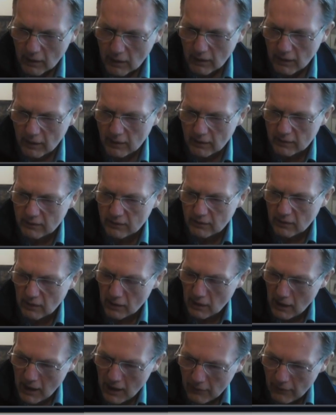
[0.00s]
is
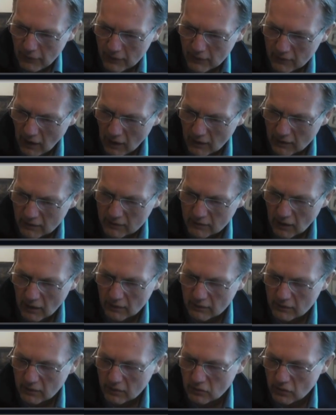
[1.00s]
if it does
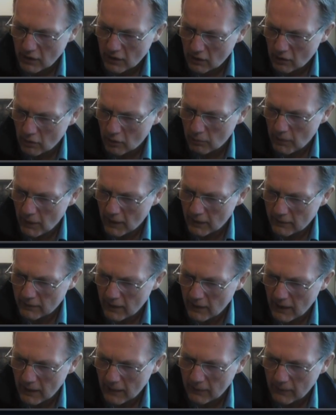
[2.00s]
start to trickle back
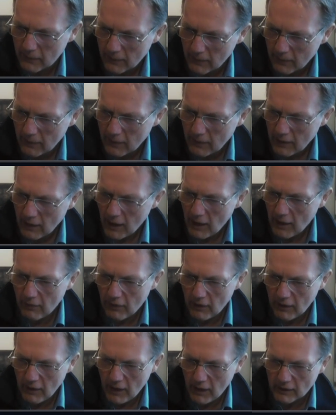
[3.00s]
down over
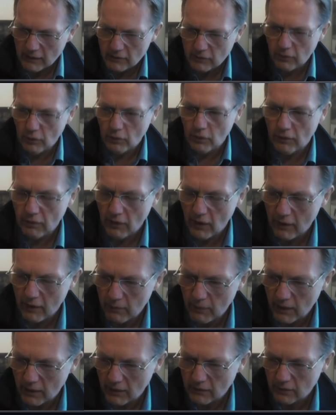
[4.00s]
the next 45
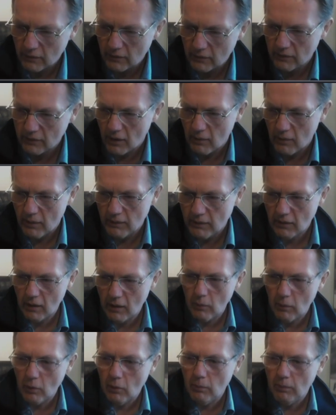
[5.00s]
minutes or so, is
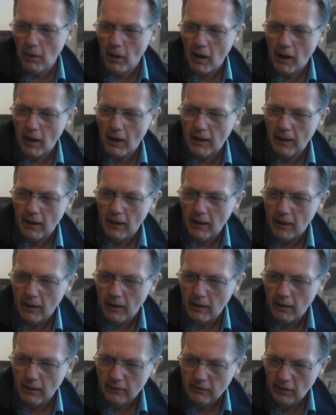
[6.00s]
I will buy
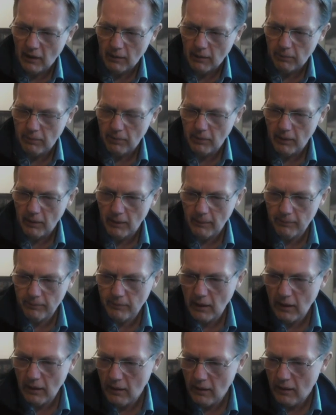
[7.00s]
a dip.
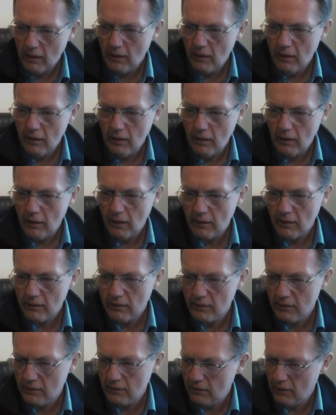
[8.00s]

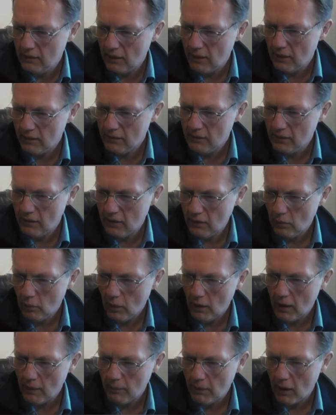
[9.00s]
Let's say, I'll tell you
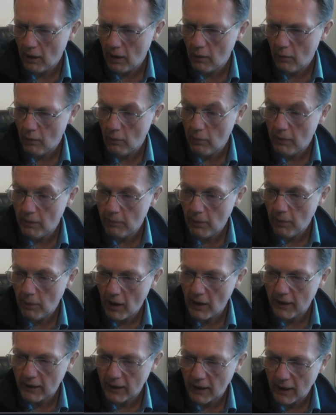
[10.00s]
where, but I will be
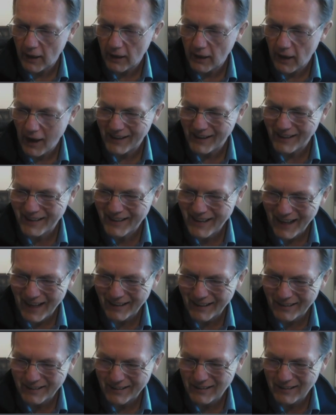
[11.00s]
buying it
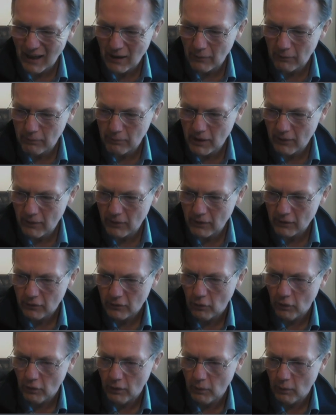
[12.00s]
against that previous
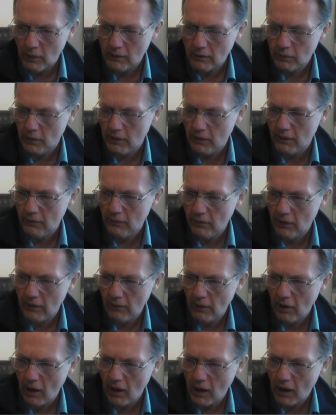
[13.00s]

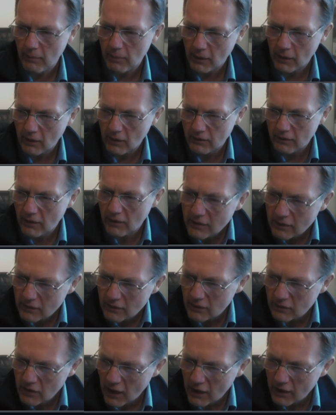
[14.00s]
41.25 high, because this is
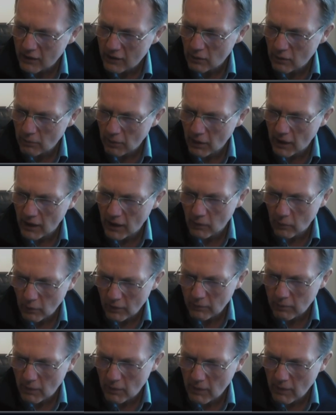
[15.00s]
a genuine break
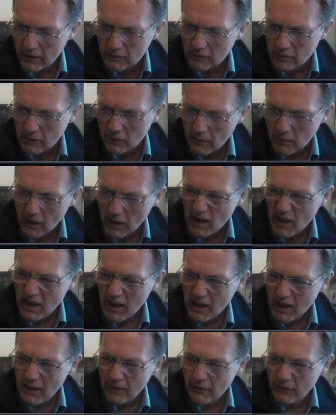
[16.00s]
with momentum.
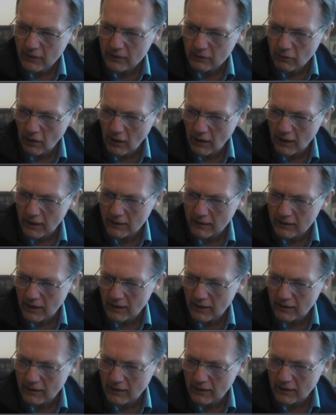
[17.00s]
If it's right,
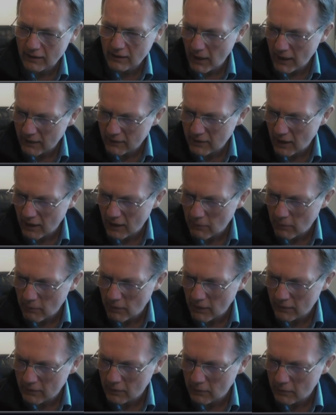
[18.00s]
it's going to maintain
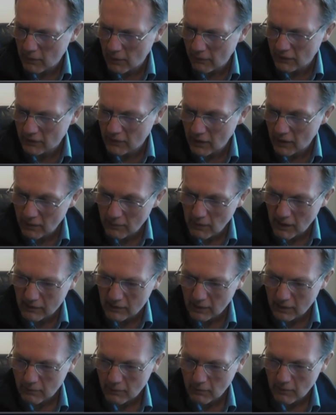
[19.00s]
momentum. If it's going to
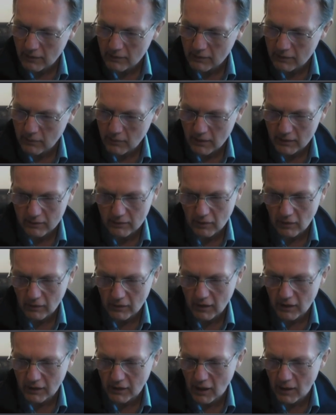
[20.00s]
maintain momentum, it's
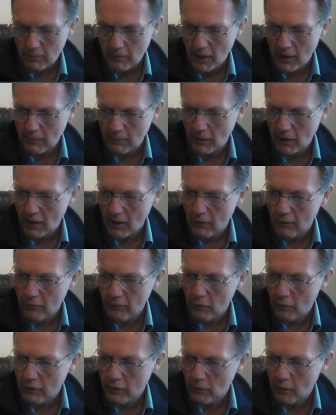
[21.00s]
not going to go back below
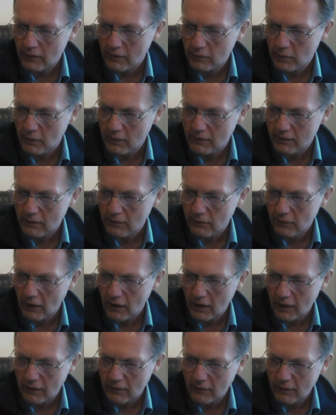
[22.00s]

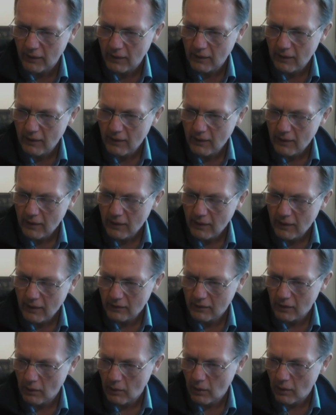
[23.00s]
41.25.
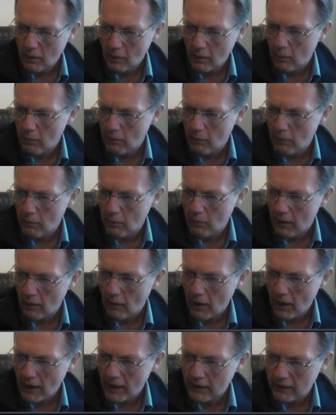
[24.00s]
And so
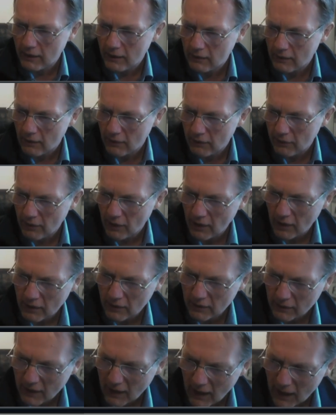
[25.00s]
I'll add in a
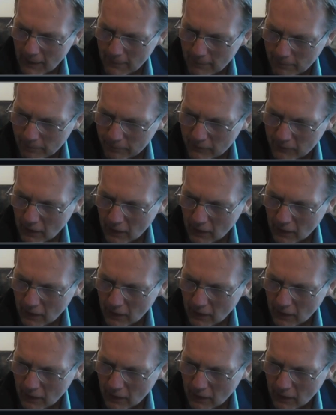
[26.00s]
third again.